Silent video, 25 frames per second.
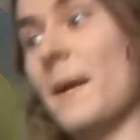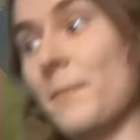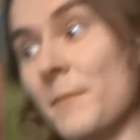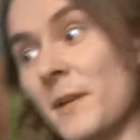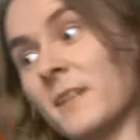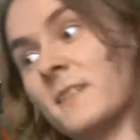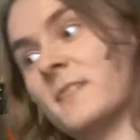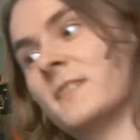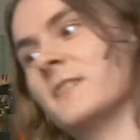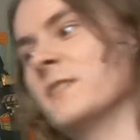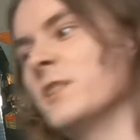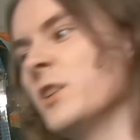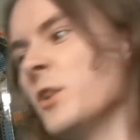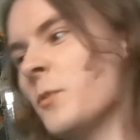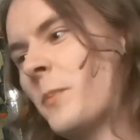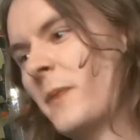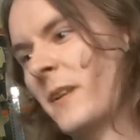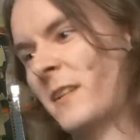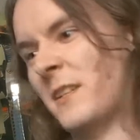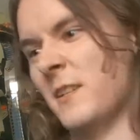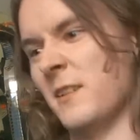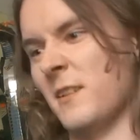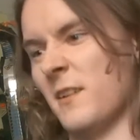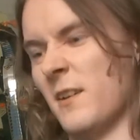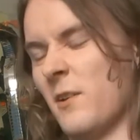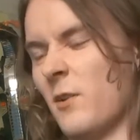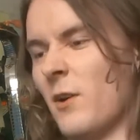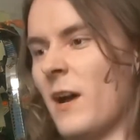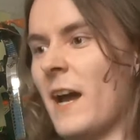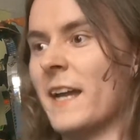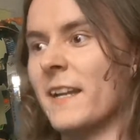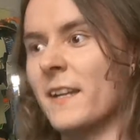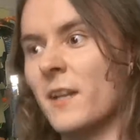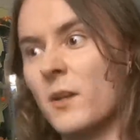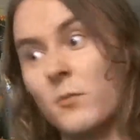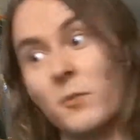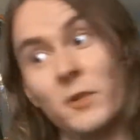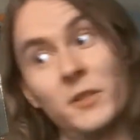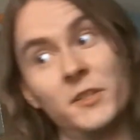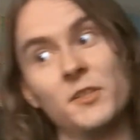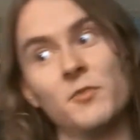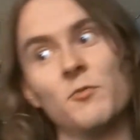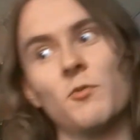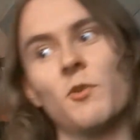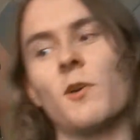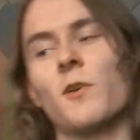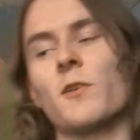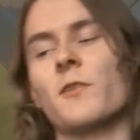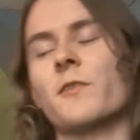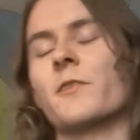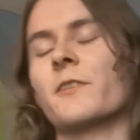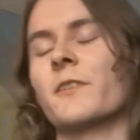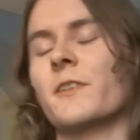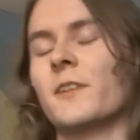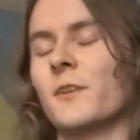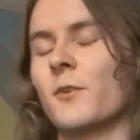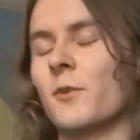I'm not stupid, you know. I know what you are.